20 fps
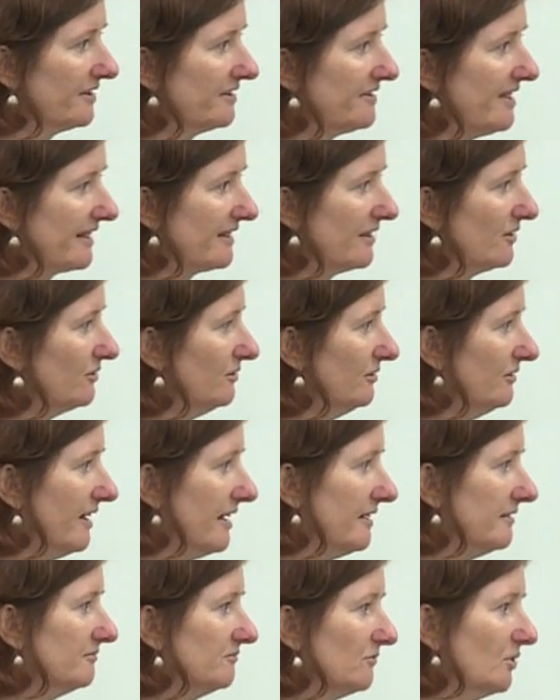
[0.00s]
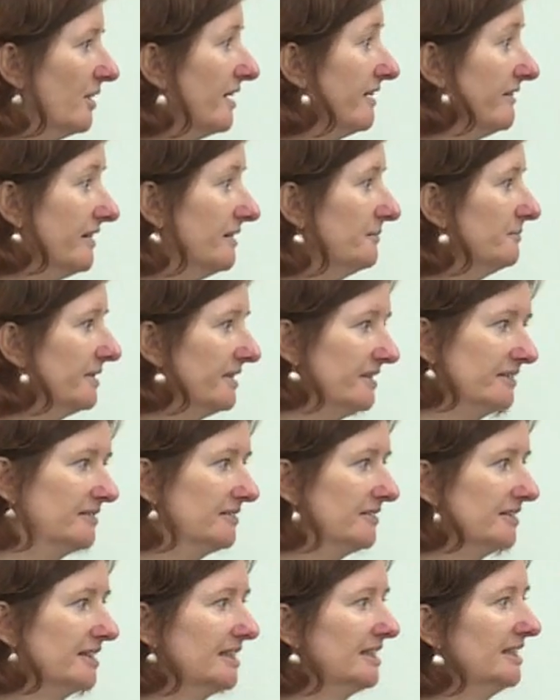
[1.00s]
technical, whatever, but
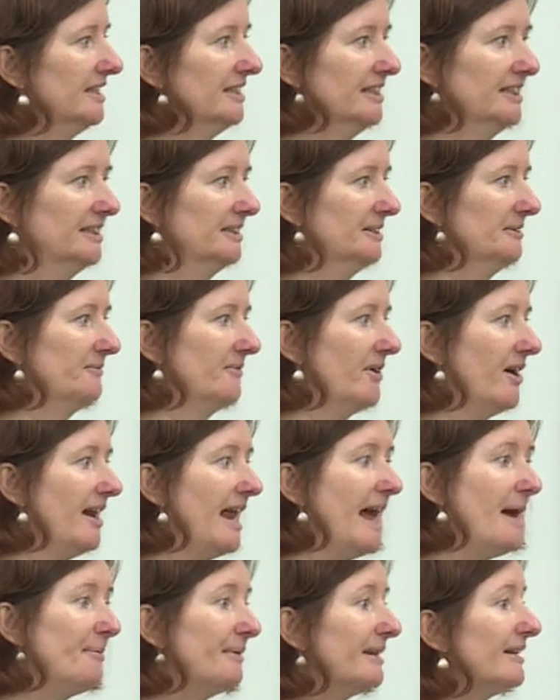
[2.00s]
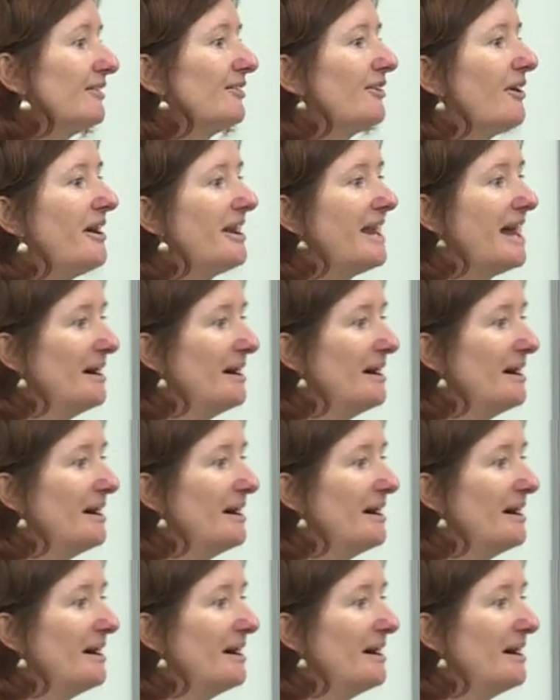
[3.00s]
happily sign